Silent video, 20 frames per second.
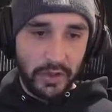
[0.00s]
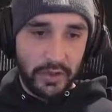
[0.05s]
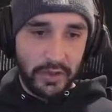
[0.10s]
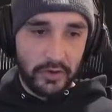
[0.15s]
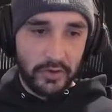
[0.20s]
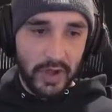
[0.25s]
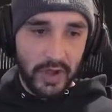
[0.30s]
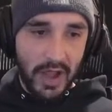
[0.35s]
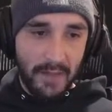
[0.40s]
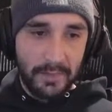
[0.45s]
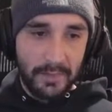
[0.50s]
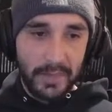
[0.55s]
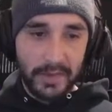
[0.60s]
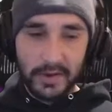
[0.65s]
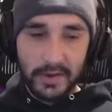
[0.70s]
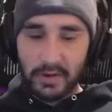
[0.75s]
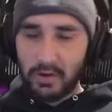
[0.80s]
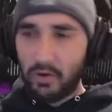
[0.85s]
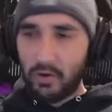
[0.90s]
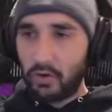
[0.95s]
nother
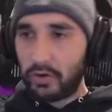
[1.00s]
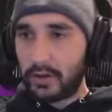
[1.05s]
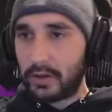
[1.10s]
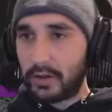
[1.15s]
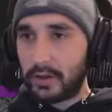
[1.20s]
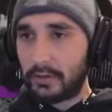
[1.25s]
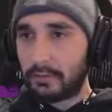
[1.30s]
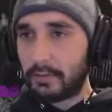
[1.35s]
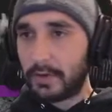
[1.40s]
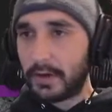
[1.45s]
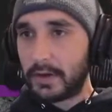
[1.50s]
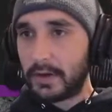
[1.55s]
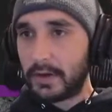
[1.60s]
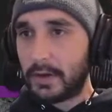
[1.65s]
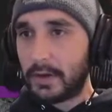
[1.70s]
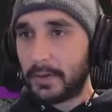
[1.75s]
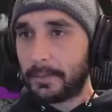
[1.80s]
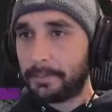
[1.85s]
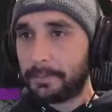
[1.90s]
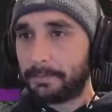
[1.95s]
topic and a whole nother
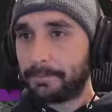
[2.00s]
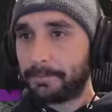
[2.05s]
video.